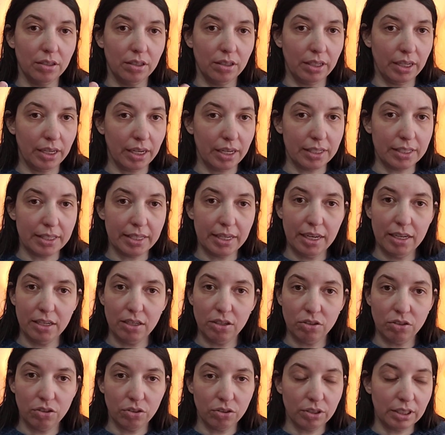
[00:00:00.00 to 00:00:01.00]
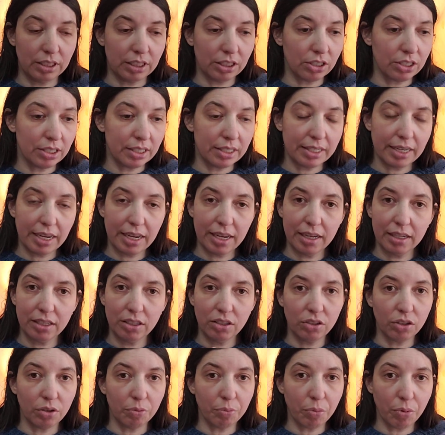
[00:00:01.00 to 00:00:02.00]
Like I said, you don't need a stand.
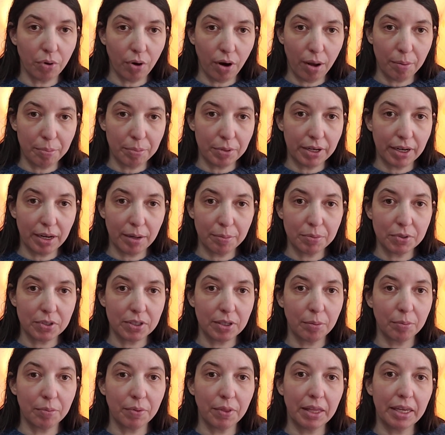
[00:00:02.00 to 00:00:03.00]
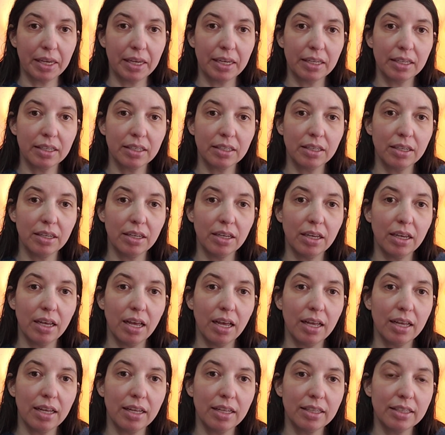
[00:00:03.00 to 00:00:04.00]
You can prop it up something.
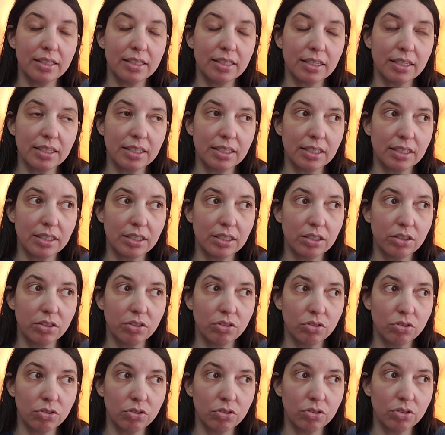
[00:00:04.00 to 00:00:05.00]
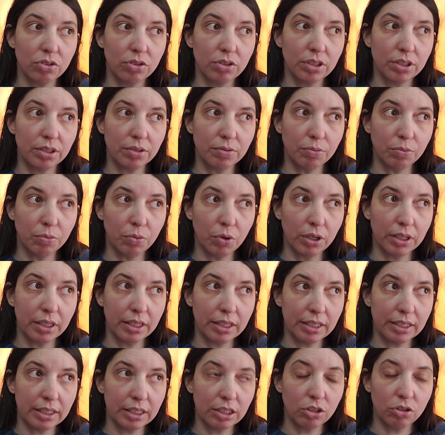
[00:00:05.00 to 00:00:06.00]
The one
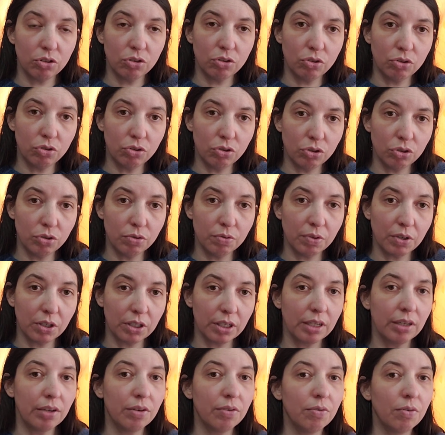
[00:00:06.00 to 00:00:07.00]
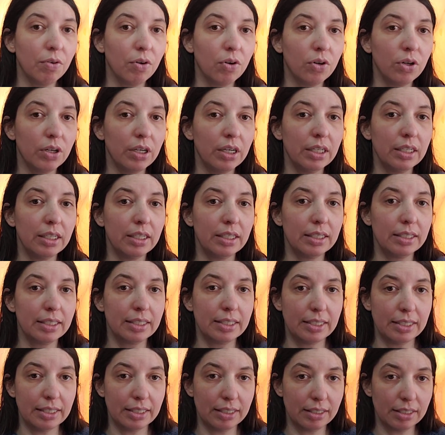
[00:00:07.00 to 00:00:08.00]
thing you do want to avoid
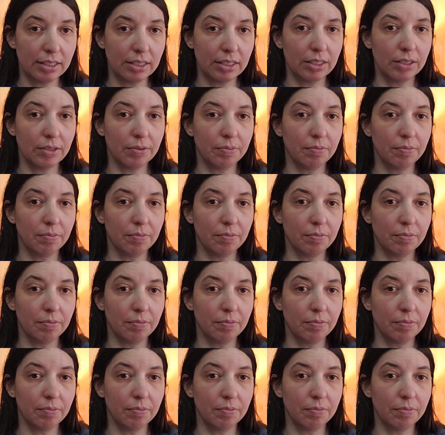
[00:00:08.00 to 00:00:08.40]
is this.